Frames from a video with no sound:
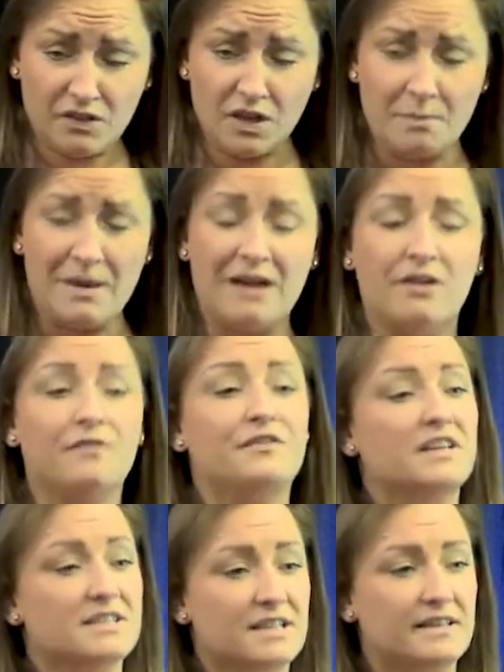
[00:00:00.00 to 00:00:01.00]
the amount of
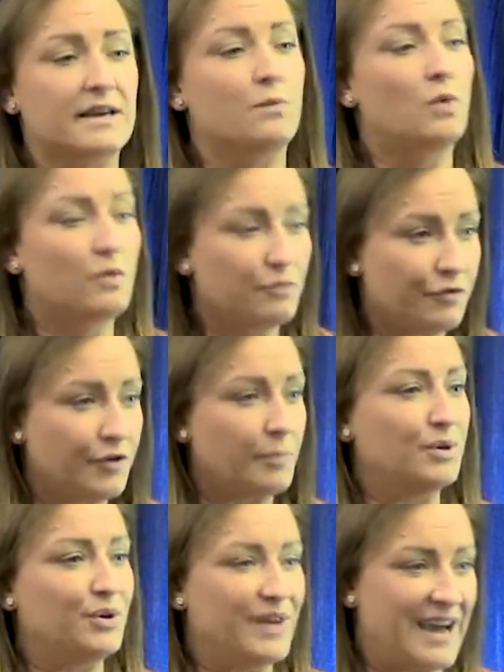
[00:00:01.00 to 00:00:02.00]
things that they want
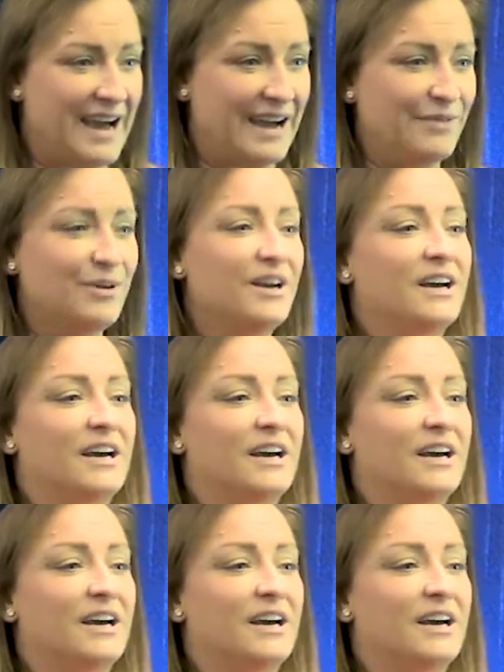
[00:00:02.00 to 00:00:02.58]
from you now